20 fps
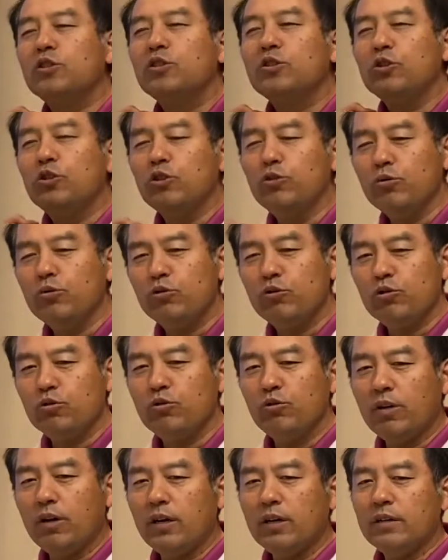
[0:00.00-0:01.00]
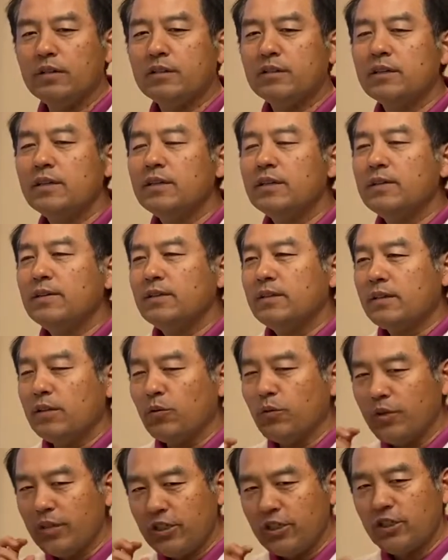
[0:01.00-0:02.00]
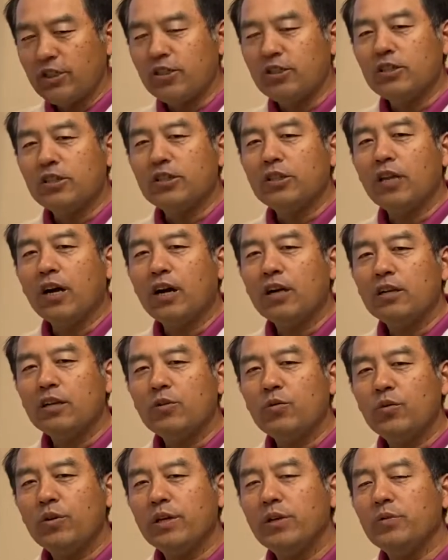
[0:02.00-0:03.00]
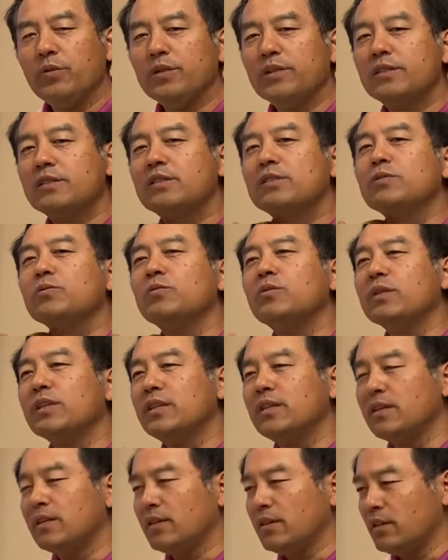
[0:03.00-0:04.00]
too strong, which is not agree with what they